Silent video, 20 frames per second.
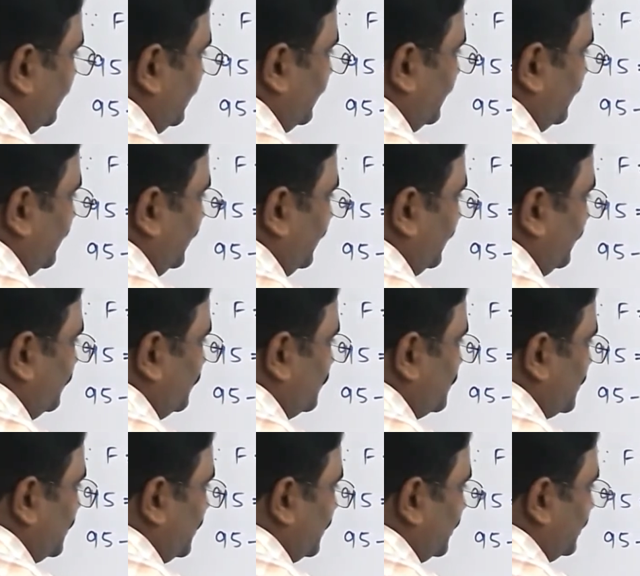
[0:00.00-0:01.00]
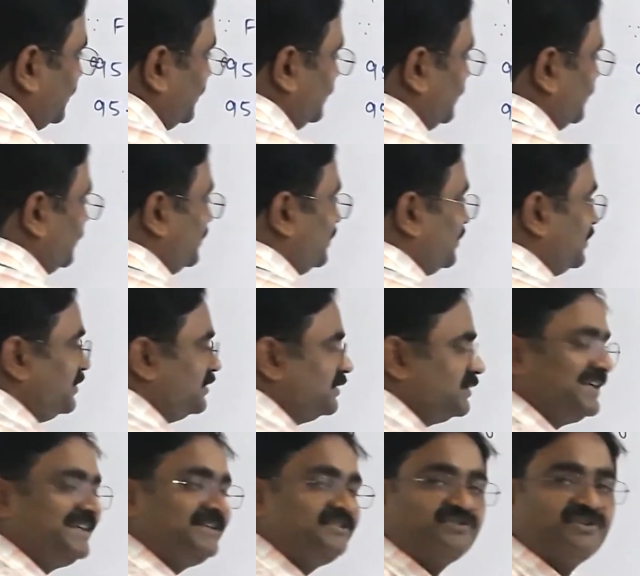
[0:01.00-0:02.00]
into C.
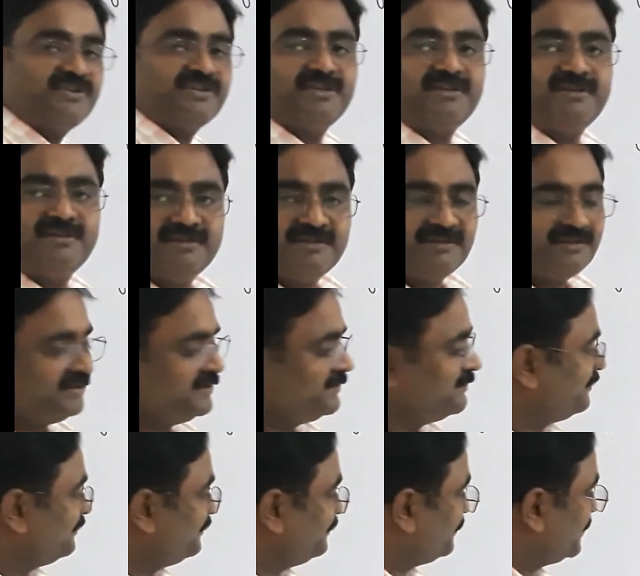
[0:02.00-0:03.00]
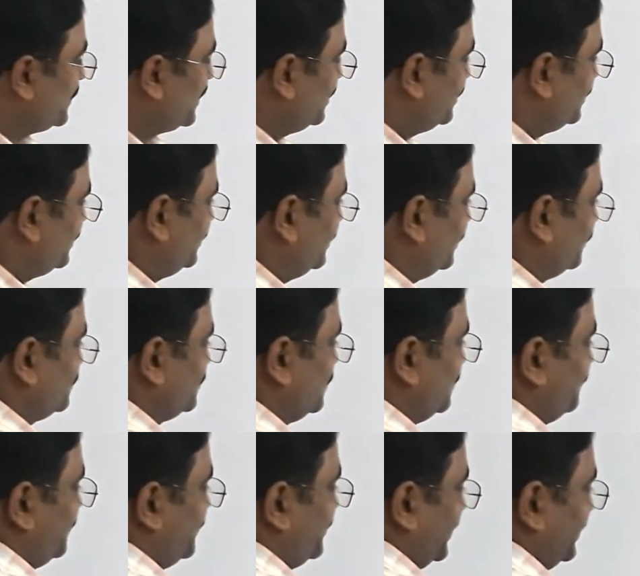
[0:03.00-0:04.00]
Right, children? Now
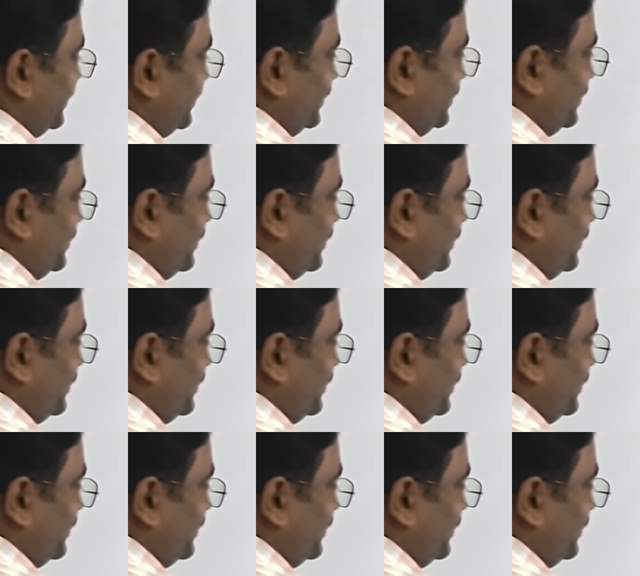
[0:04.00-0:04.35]
subtract it.